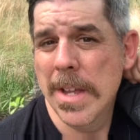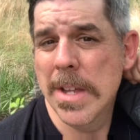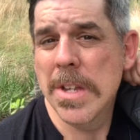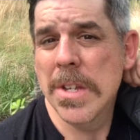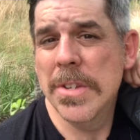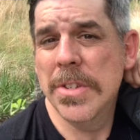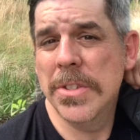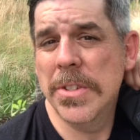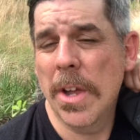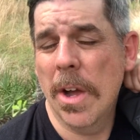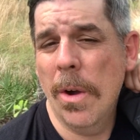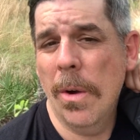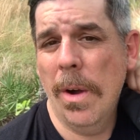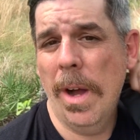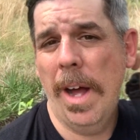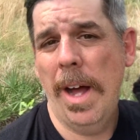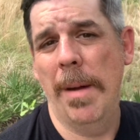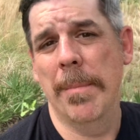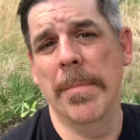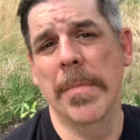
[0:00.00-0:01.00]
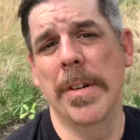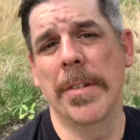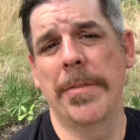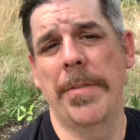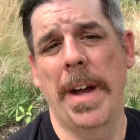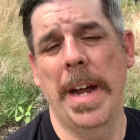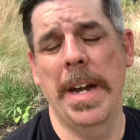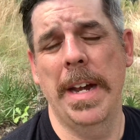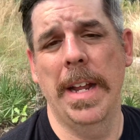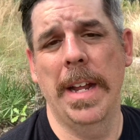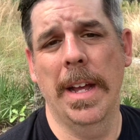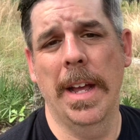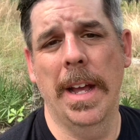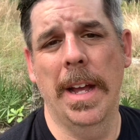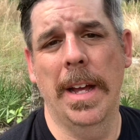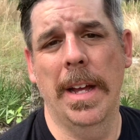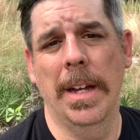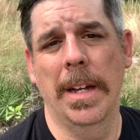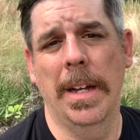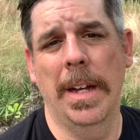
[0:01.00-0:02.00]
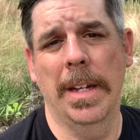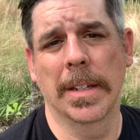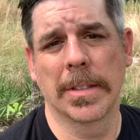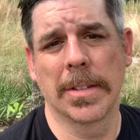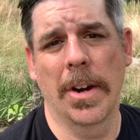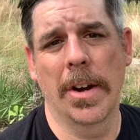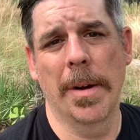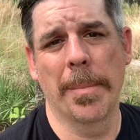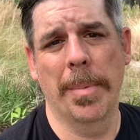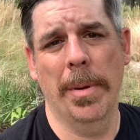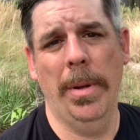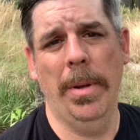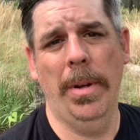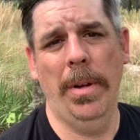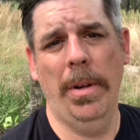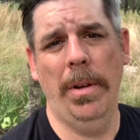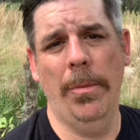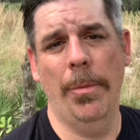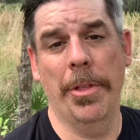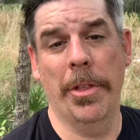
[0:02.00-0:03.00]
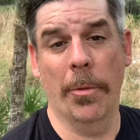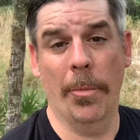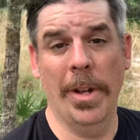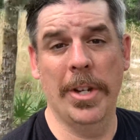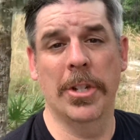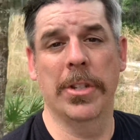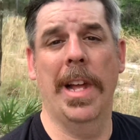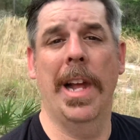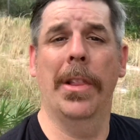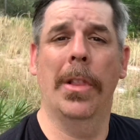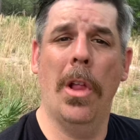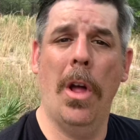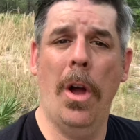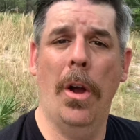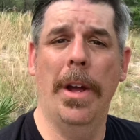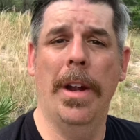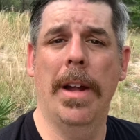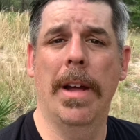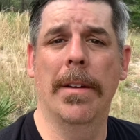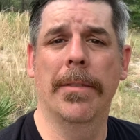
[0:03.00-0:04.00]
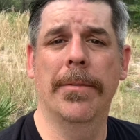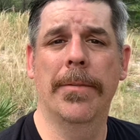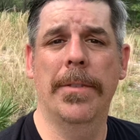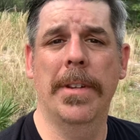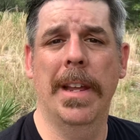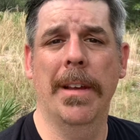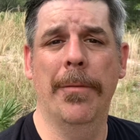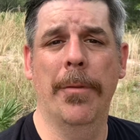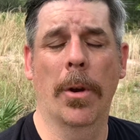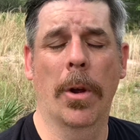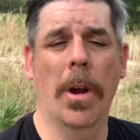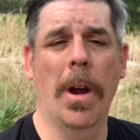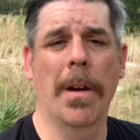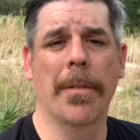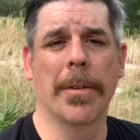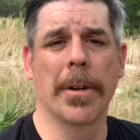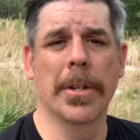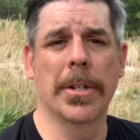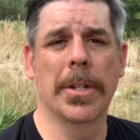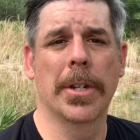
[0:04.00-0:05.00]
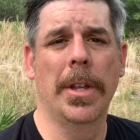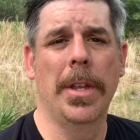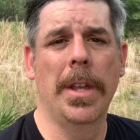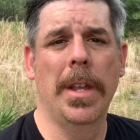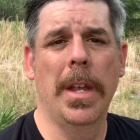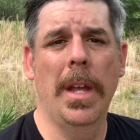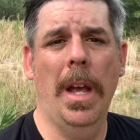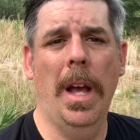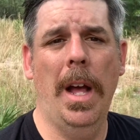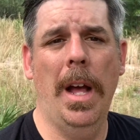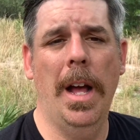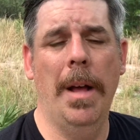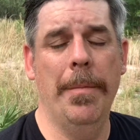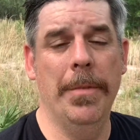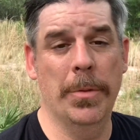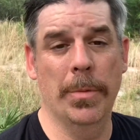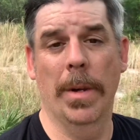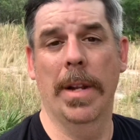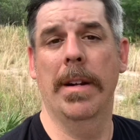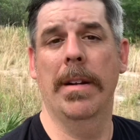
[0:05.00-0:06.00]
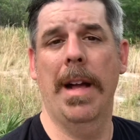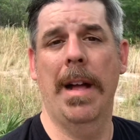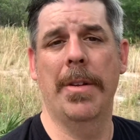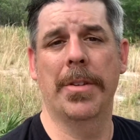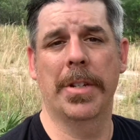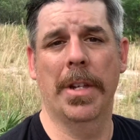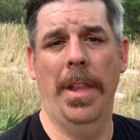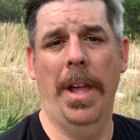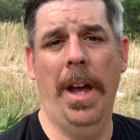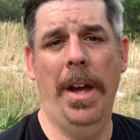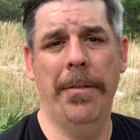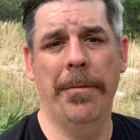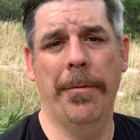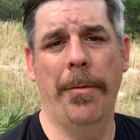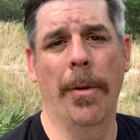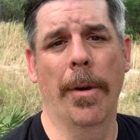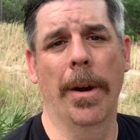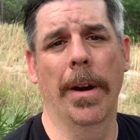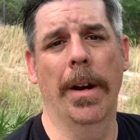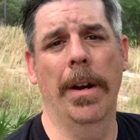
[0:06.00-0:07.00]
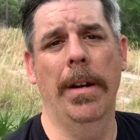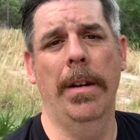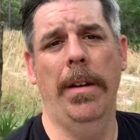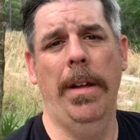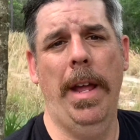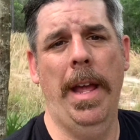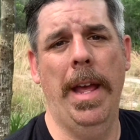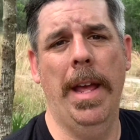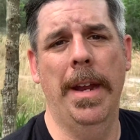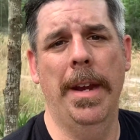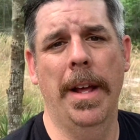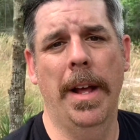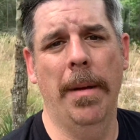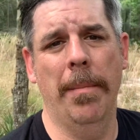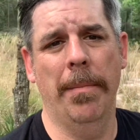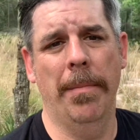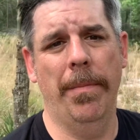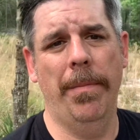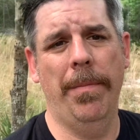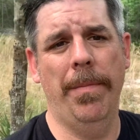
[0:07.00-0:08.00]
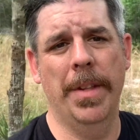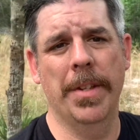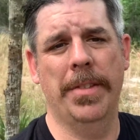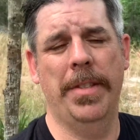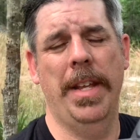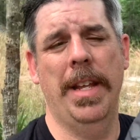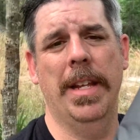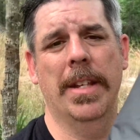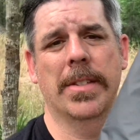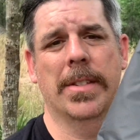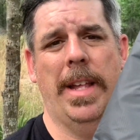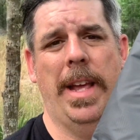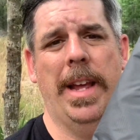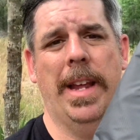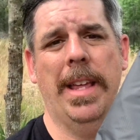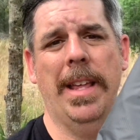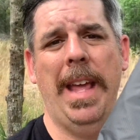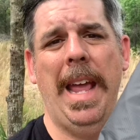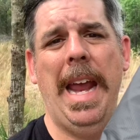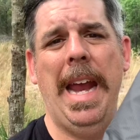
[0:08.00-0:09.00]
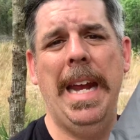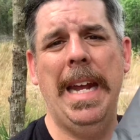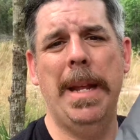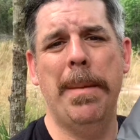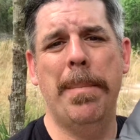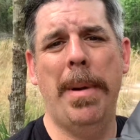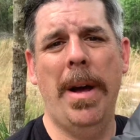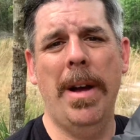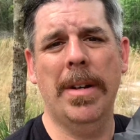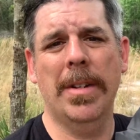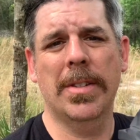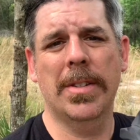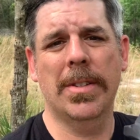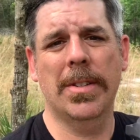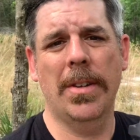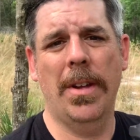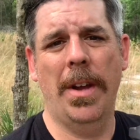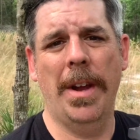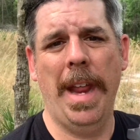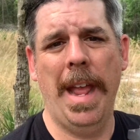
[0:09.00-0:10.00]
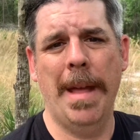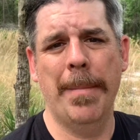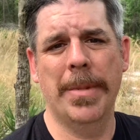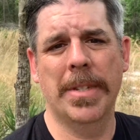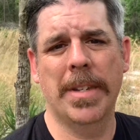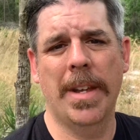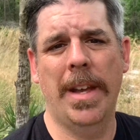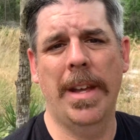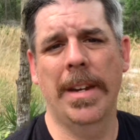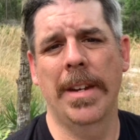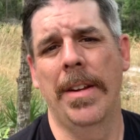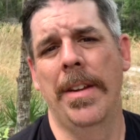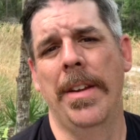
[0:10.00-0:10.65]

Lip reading: So finding a tarp with a ridgeline long enough to get full coverage is what I was on the hunt for. And this thing is like 80 bucks on Amazon,